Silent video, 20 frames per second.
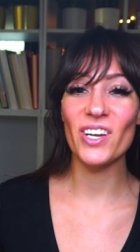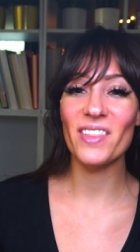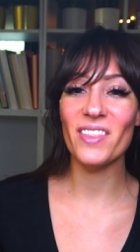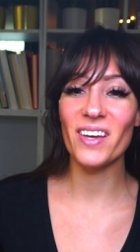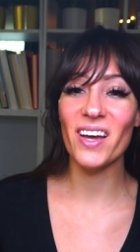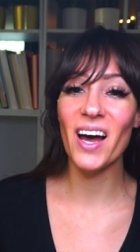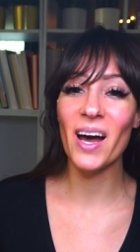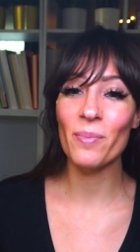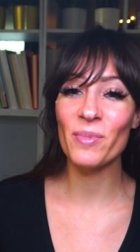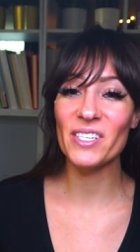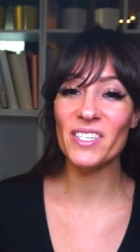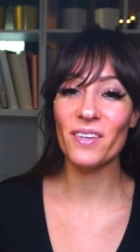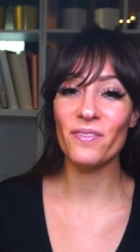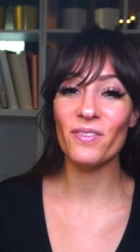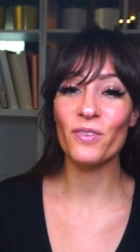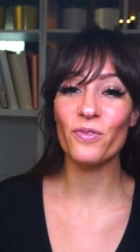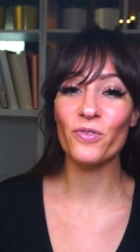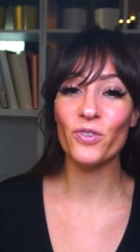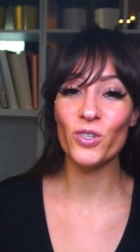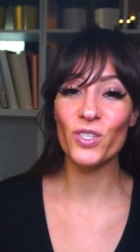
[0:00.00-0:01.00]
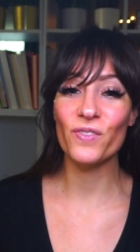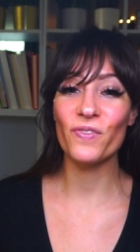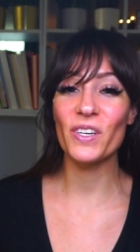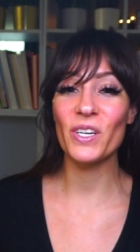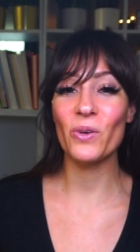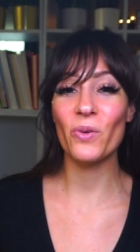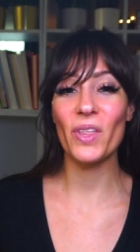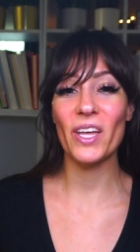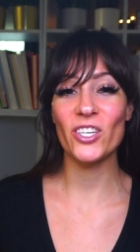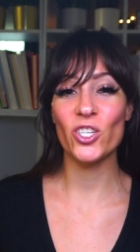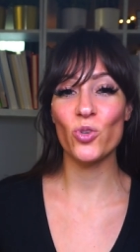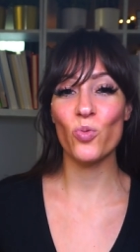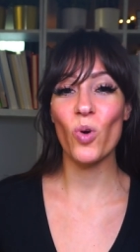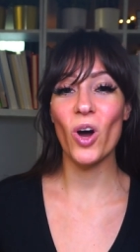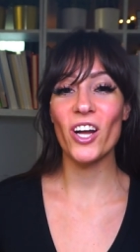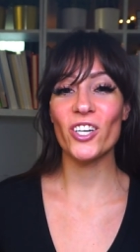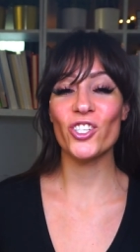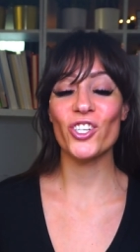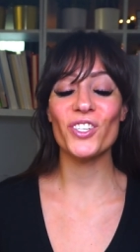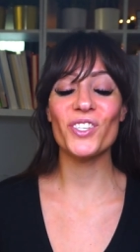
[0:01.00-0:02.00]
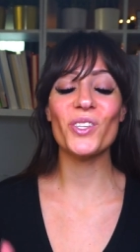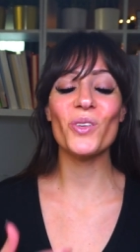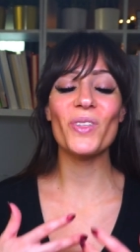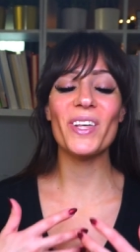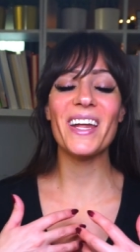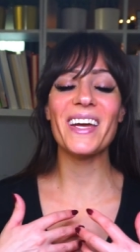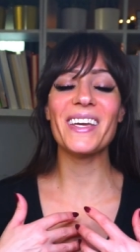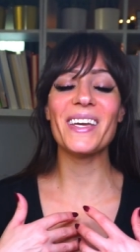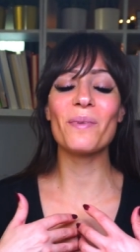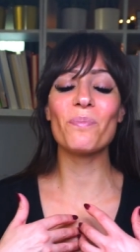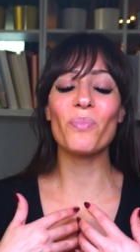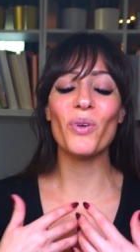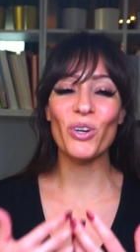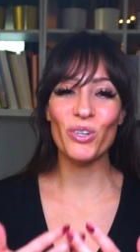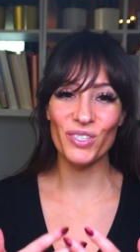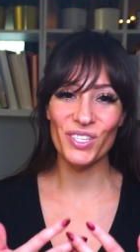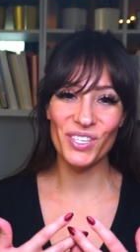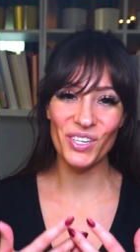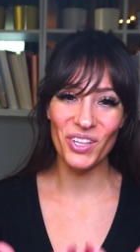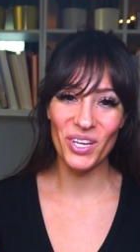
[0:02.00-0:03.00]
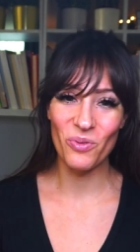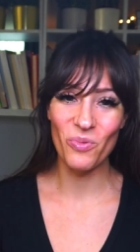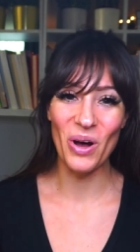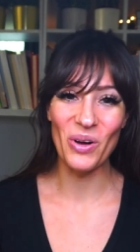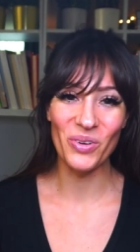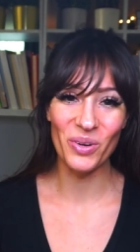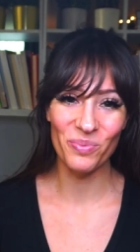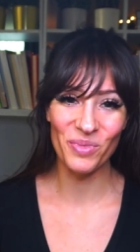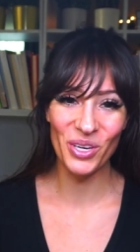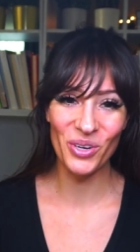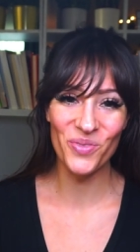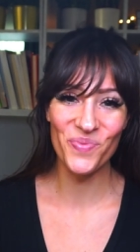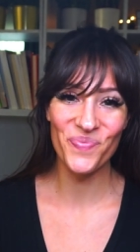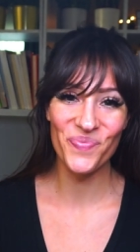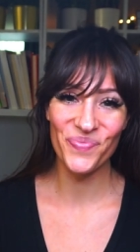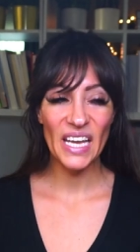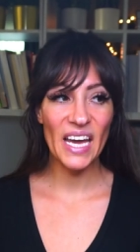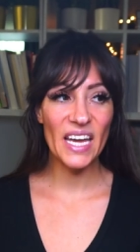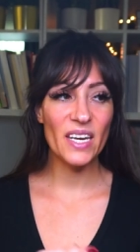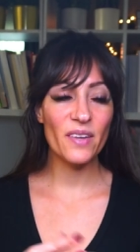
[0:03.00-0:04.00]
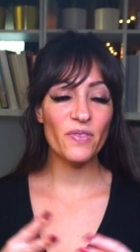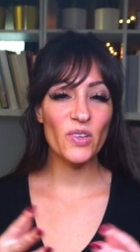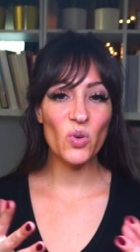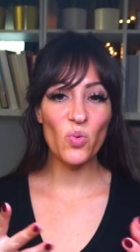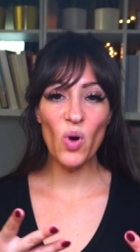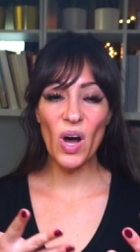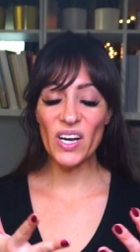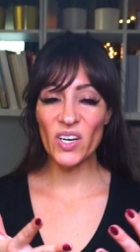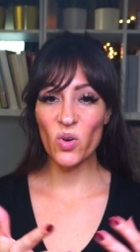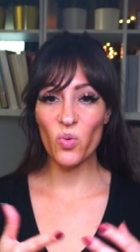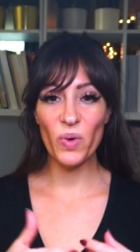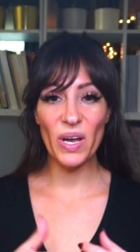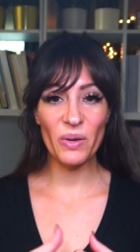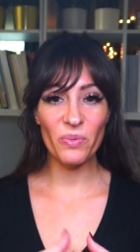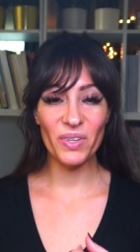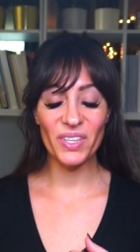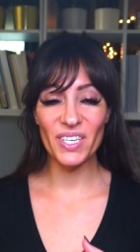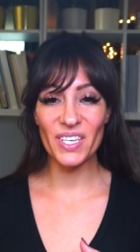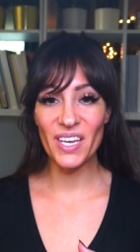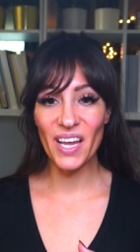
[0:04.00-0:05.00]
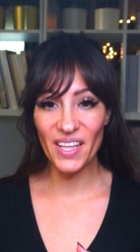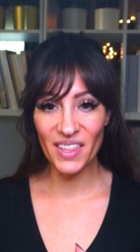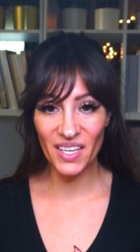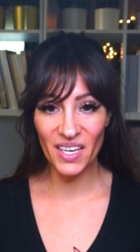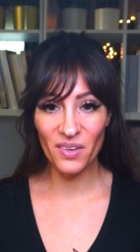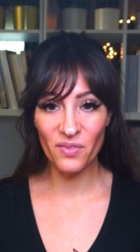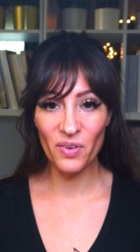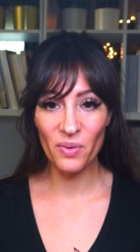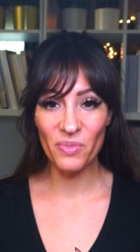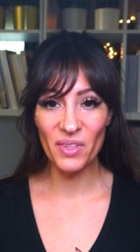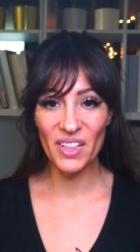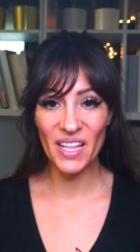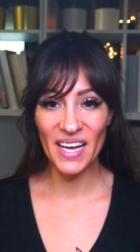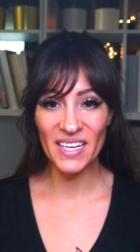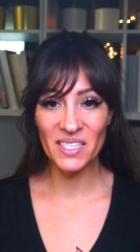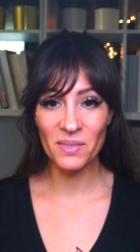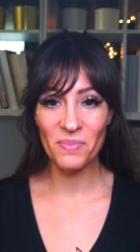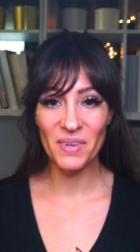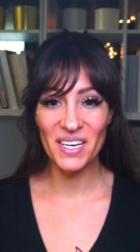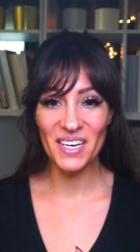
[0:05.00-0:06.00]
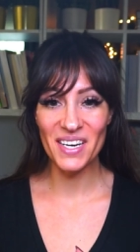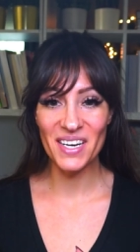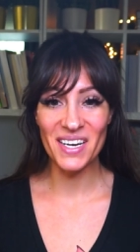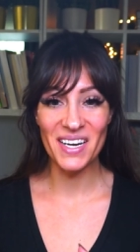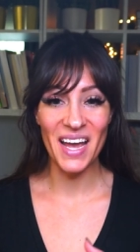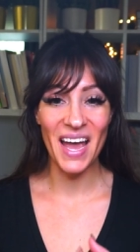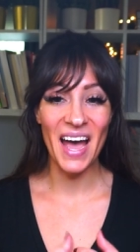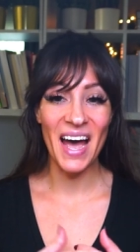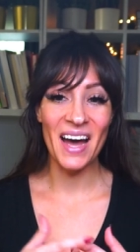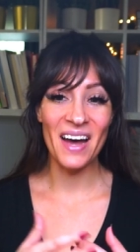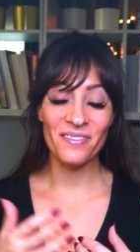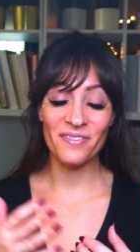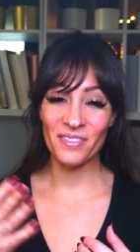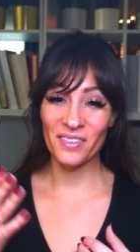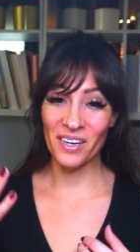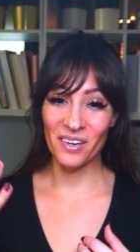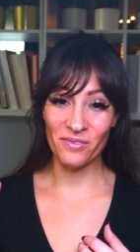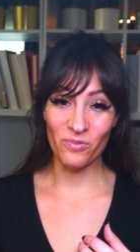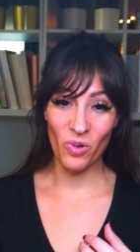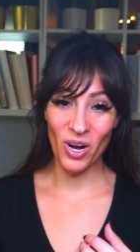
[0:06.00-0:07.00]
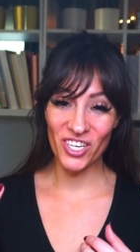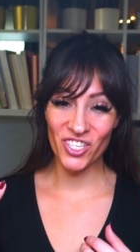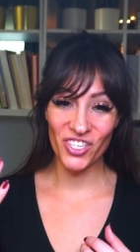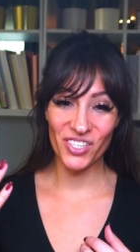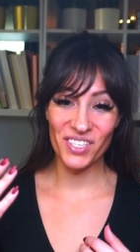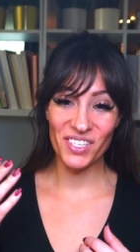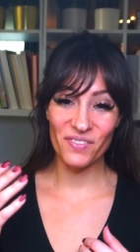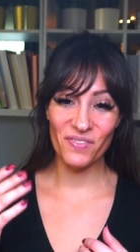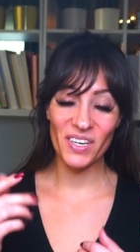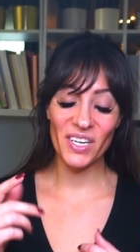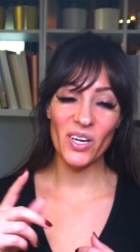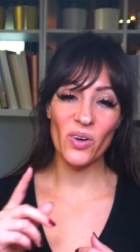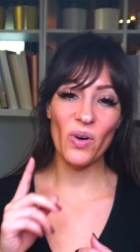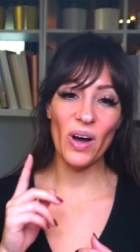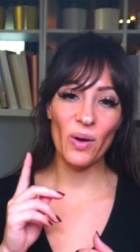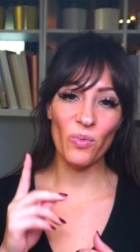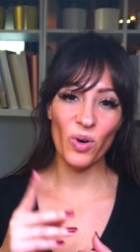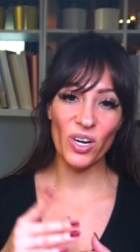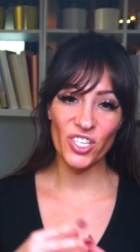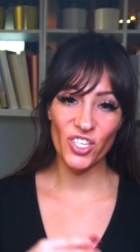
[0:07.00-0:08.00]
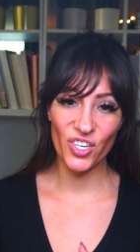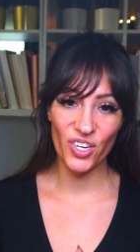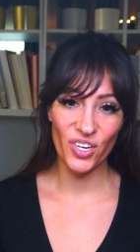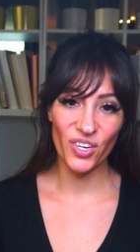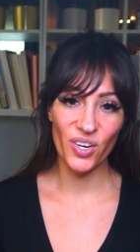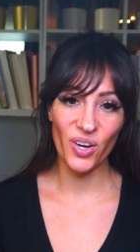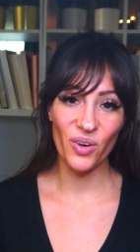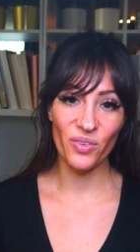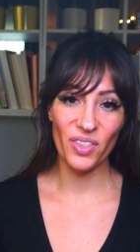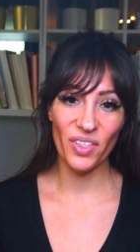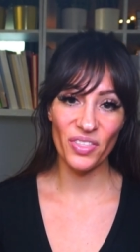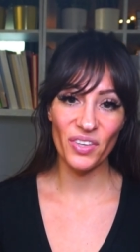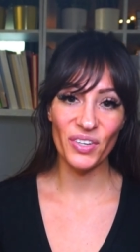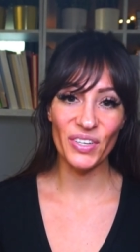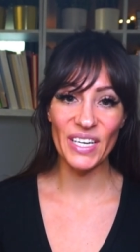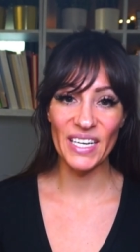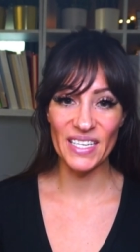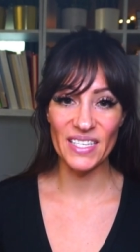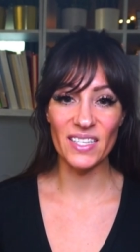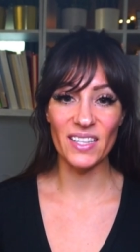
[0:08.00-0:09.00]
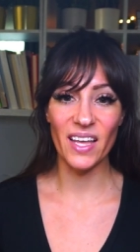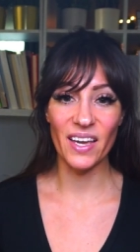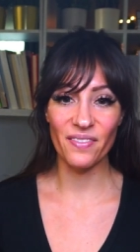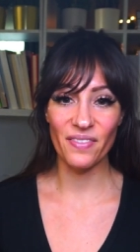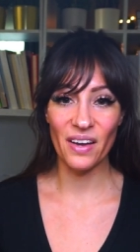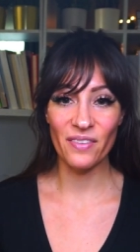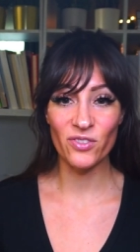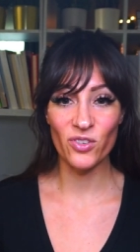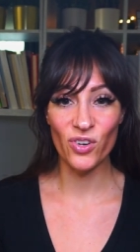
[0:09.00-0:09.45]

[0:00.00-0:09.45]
in the comment of the first video that you watch so that I can personally welcome you. And if you walk away with nothing from the last minute and a half of watching this video, I want you to know that there is life after